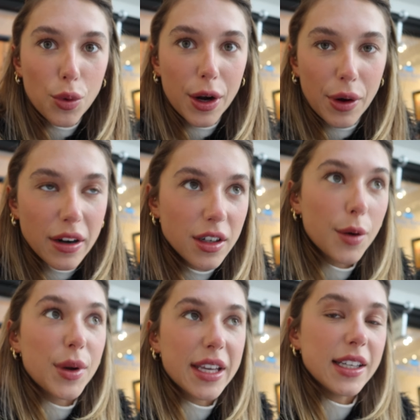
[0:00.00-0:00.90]
run around in
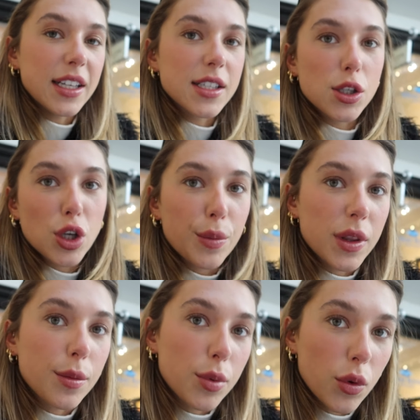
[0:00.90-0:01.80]
our bikinis and jump
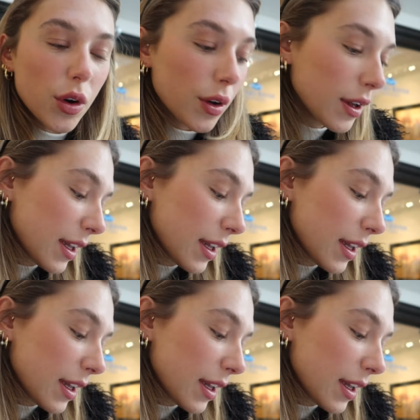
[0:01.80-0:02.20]
in the pool,